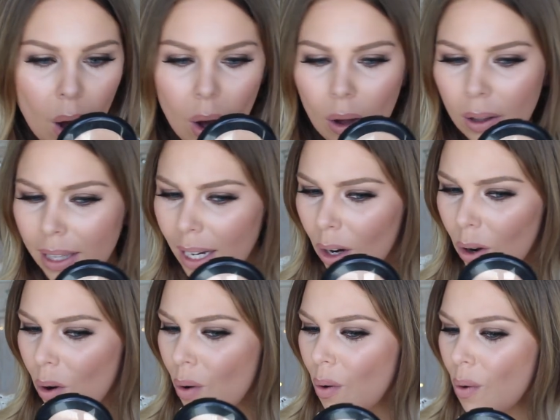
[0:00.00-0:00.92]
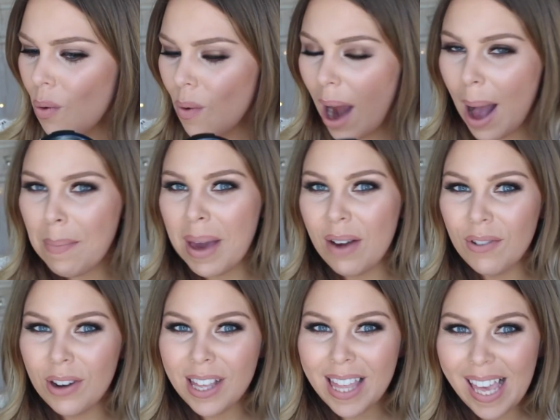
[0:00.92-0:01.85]
holy crap,
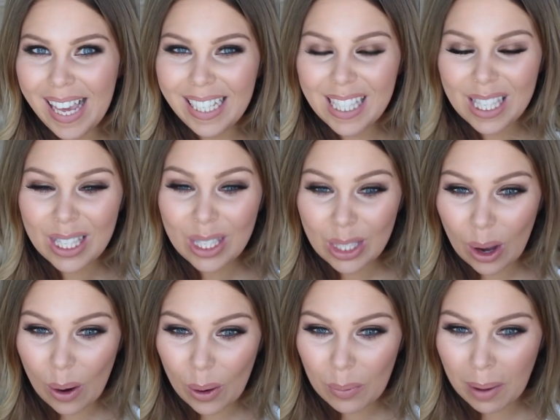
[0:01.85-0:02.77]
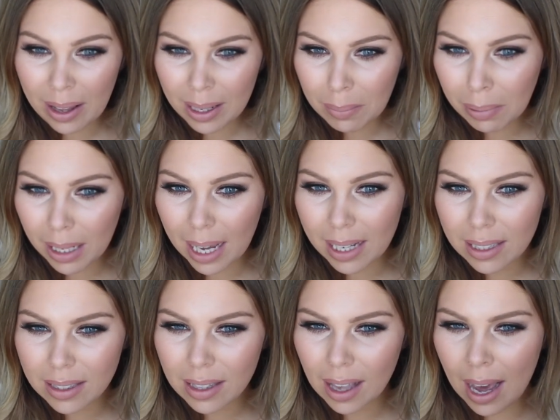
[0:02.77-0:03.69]
everything is so well in
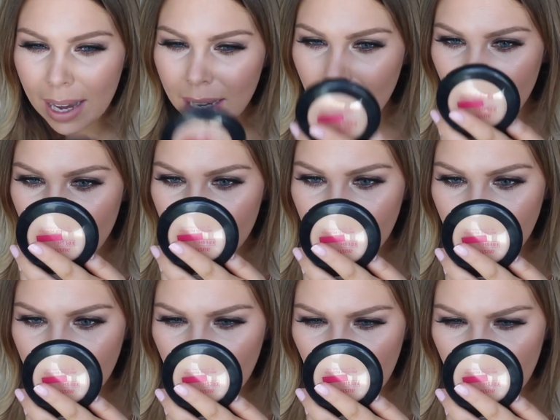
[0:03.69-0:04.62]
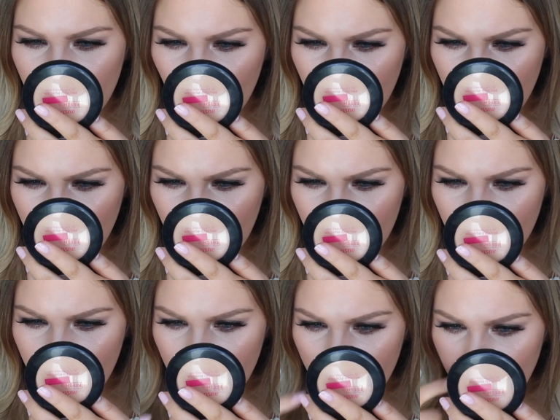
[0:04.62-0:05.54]
place. Like, the only
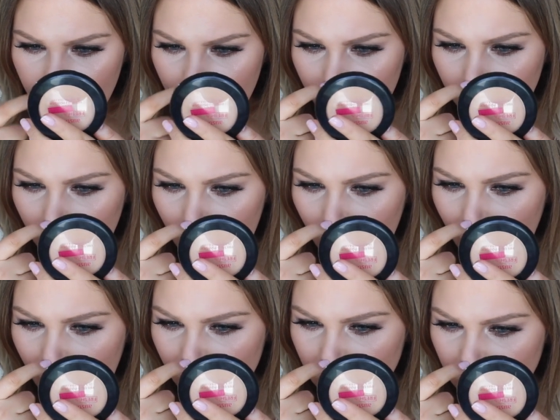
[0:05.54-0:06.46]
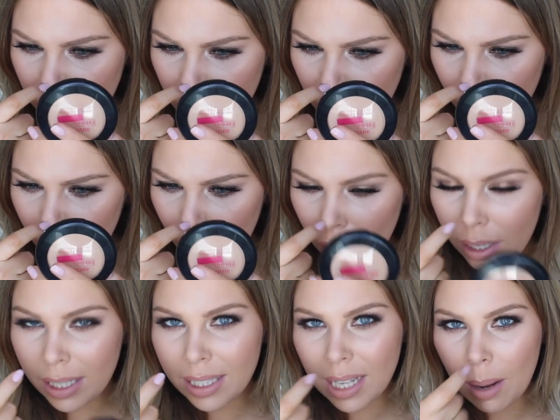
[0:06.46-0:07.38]
thing, well, actually, you know
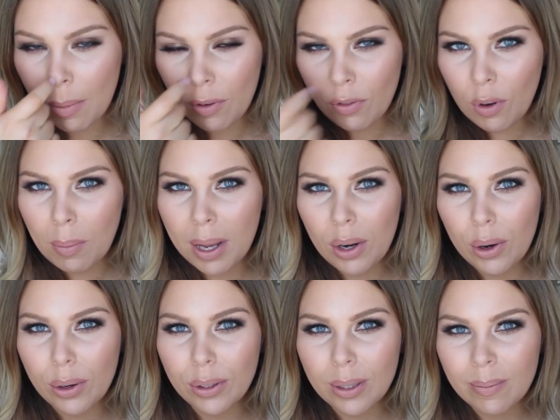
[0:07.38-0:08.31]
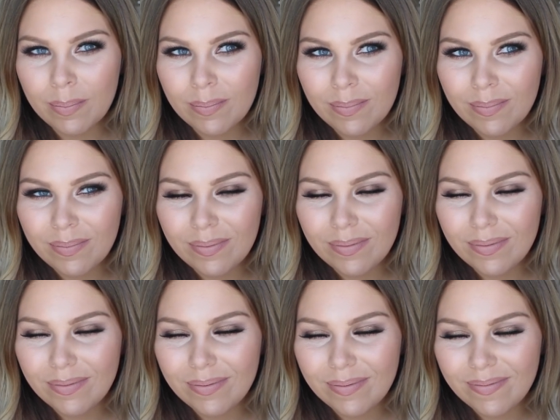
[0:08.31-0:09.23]
what? It's come off on my nose.
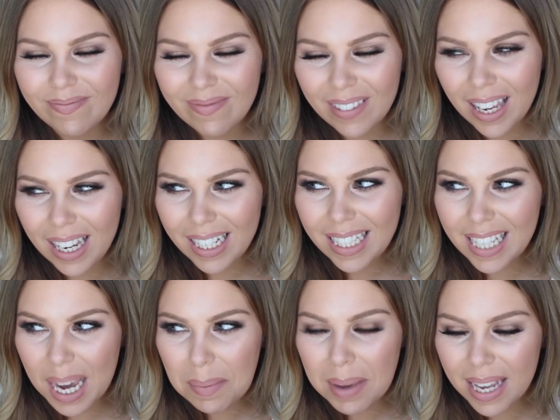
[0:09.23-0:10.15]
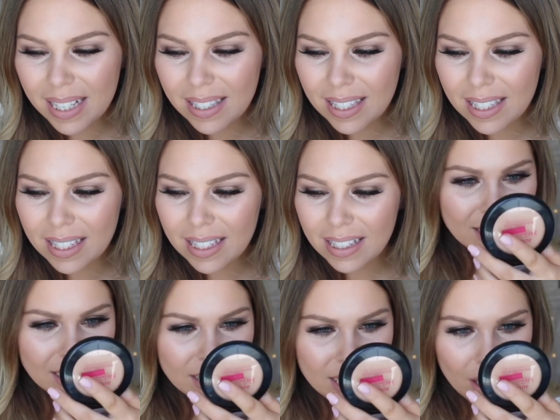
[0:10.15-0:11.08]
Damn it.
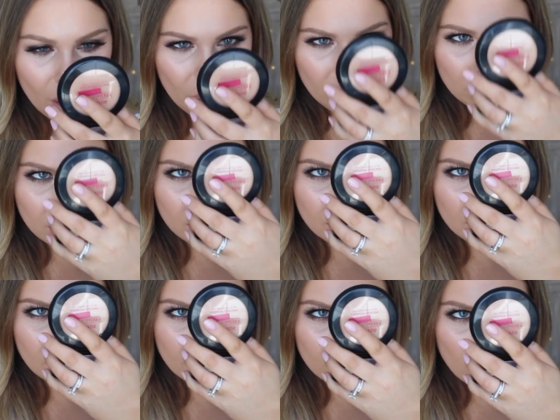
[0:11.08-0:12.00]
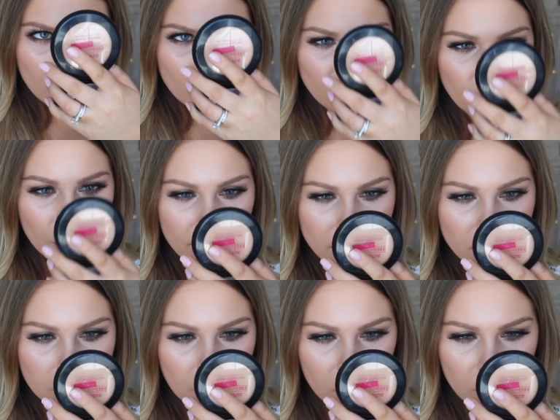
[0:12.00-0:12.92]
That's the only thing, like, on my forehead,
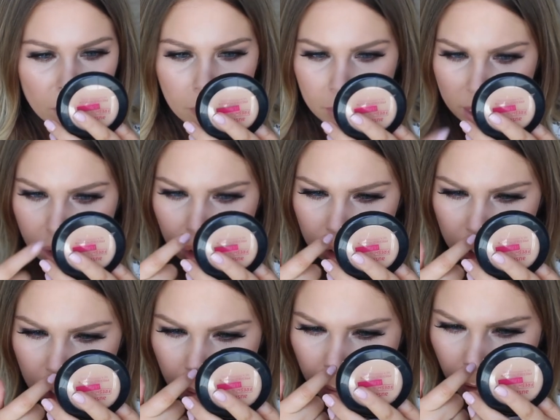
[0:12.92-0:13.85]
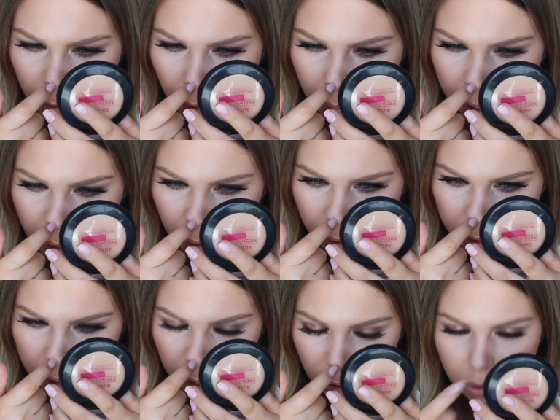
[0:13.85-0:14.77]
it's perfect, but it's just come off on my
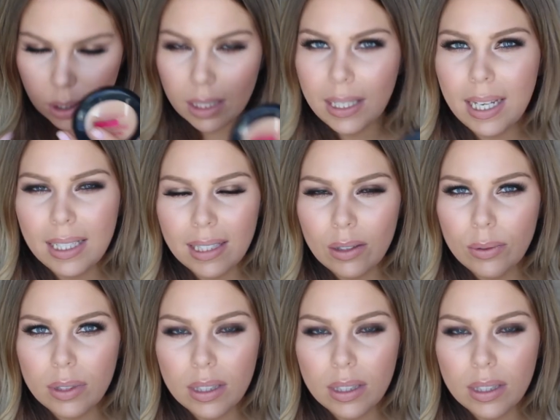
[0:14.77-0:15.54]
nose there. I was gonna say